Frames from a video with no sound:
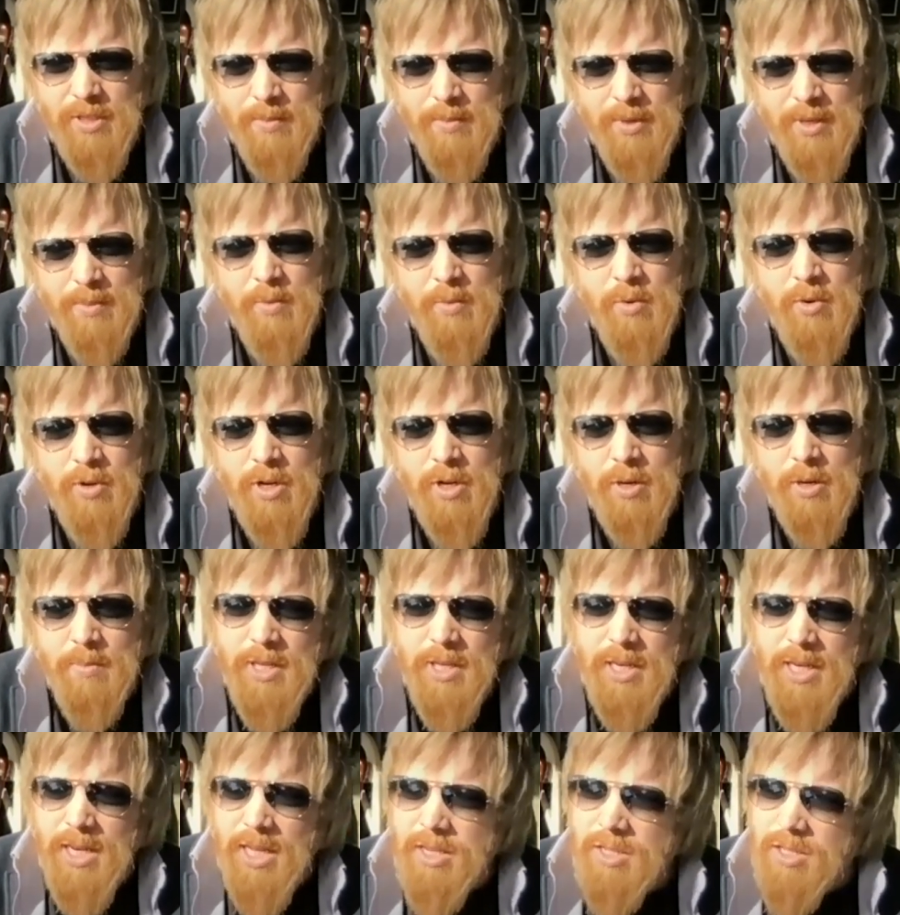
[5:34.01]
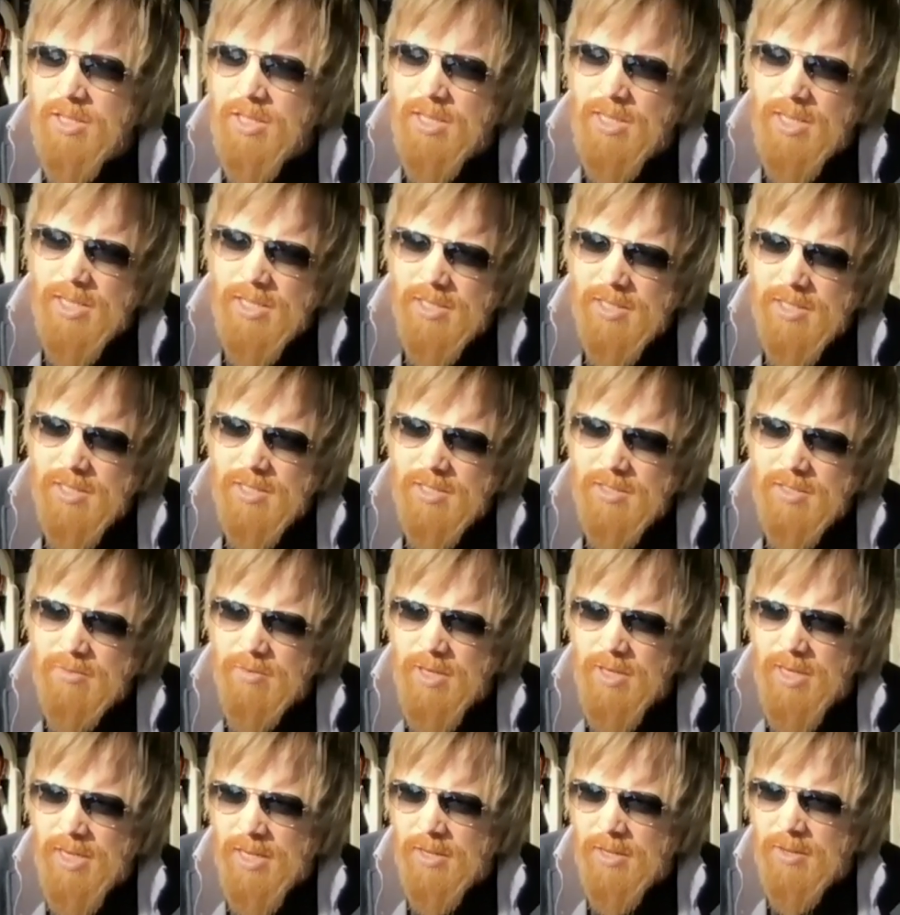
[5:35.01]
I mean, more common than nature connectedness,
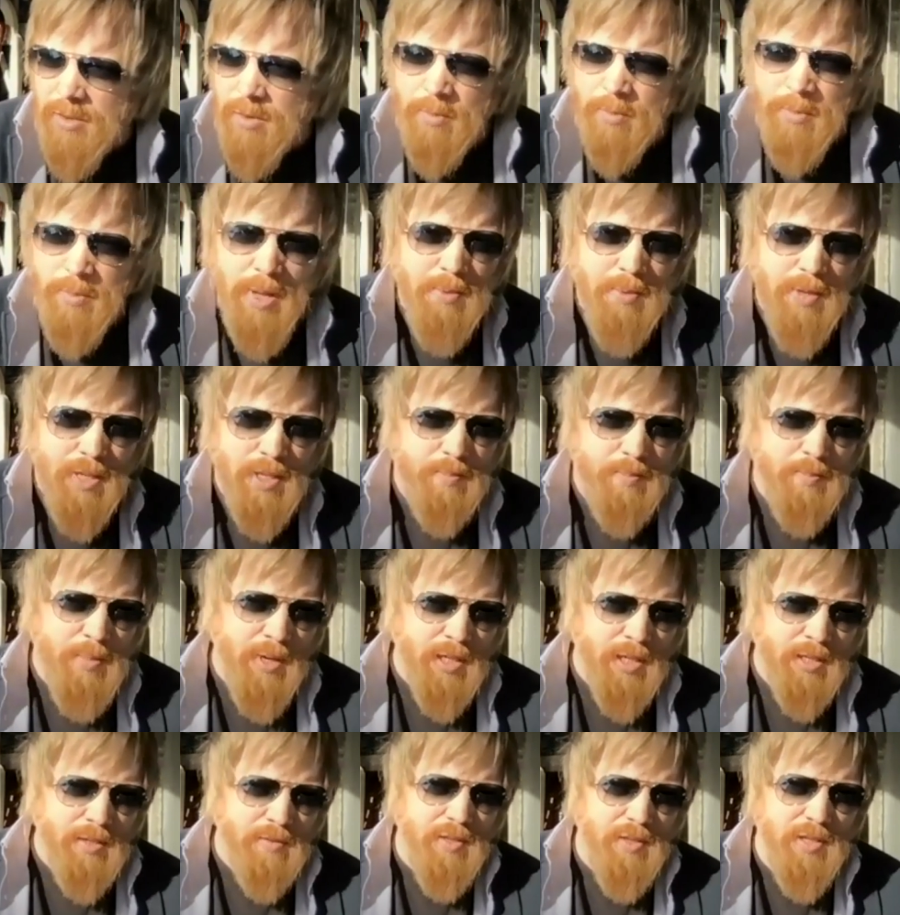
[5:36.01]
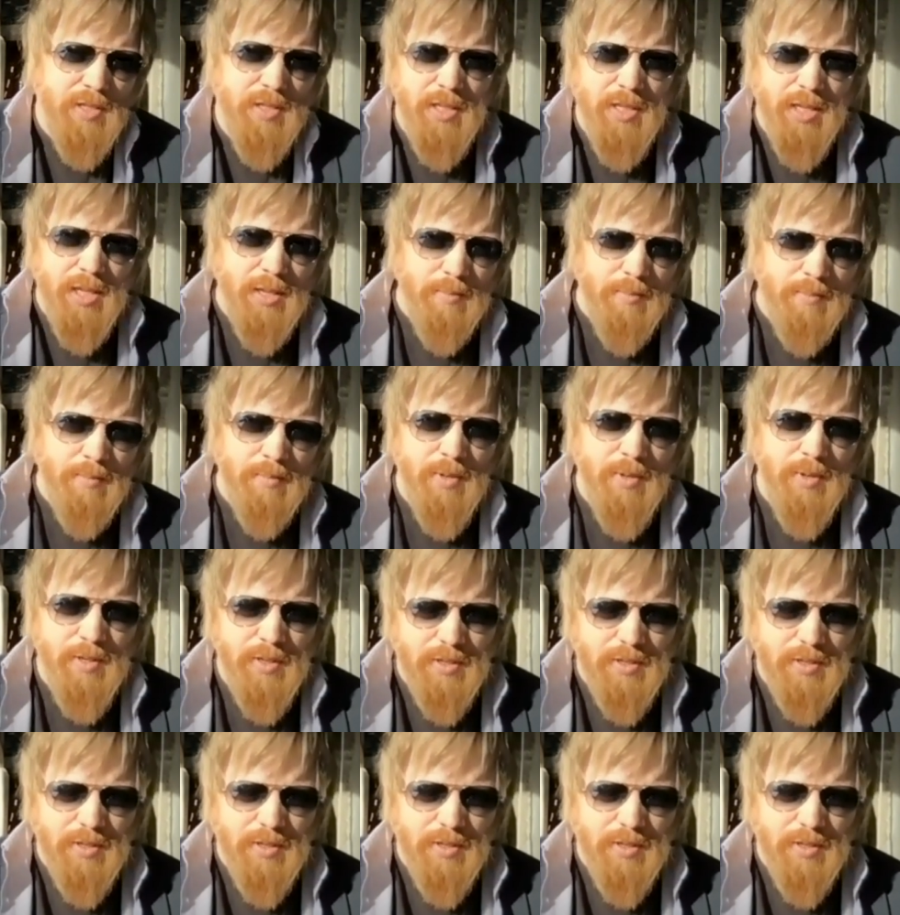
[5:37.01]
really, or maybe it's part of the same,